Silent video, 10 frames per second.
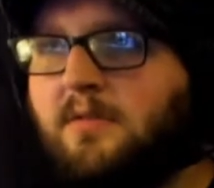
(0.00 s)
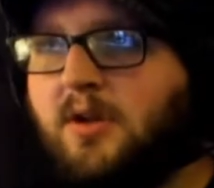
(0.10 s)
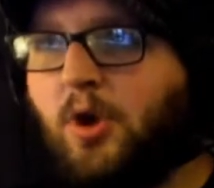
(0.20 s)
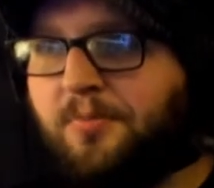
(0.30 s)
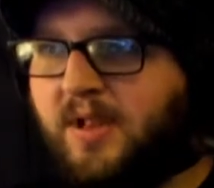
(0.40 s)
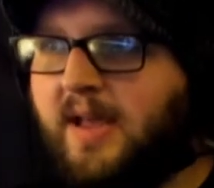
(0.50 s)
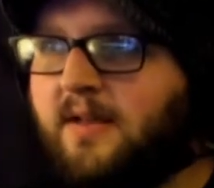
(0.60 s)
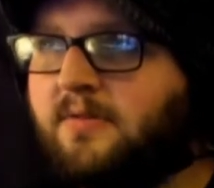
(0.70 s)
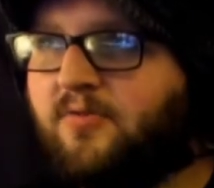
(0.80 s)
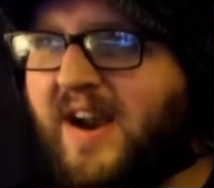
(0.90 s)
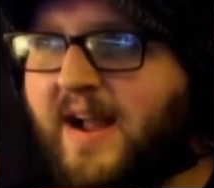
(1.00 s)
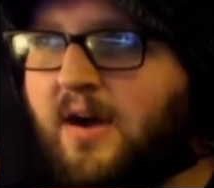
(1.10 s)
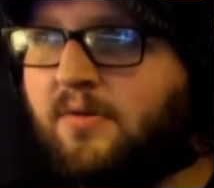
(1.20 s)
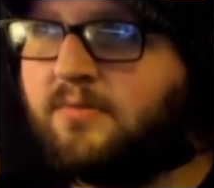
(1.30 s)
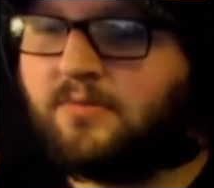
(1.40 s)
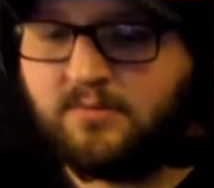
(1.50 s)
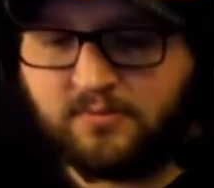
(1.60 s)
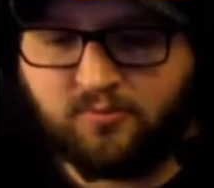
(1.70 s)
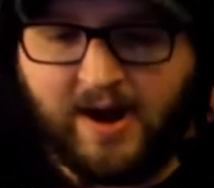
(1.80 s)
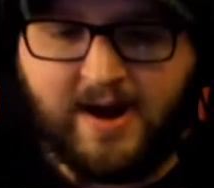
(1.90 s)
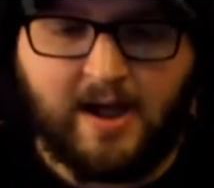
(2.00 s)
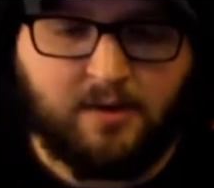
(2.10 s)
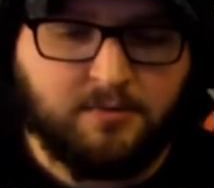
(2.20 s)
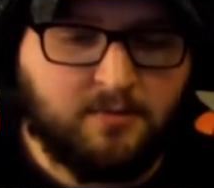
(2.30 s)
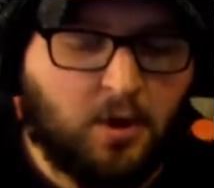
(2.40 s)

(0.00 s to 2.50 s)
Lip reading: Go play it right now. Right now.